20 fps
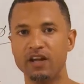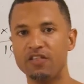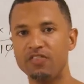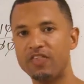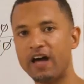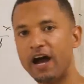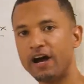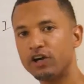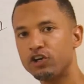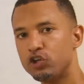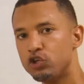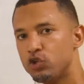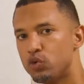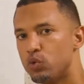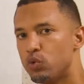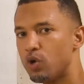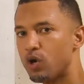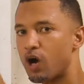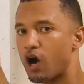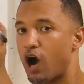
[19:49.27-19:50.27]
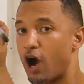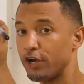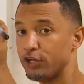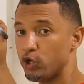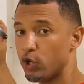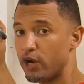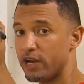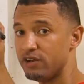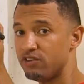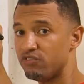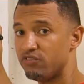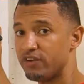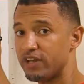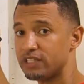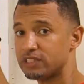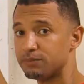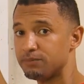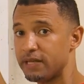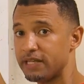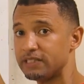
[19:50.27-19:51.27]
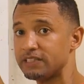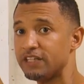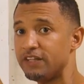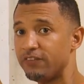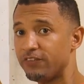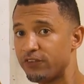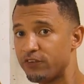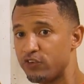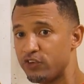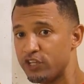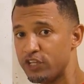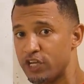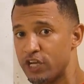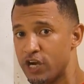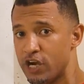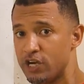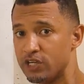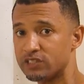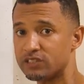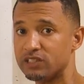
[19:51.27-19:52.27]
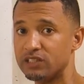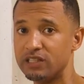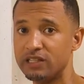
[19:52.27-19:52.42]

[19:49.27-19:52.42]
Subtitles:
that grew on your investment in 3 years.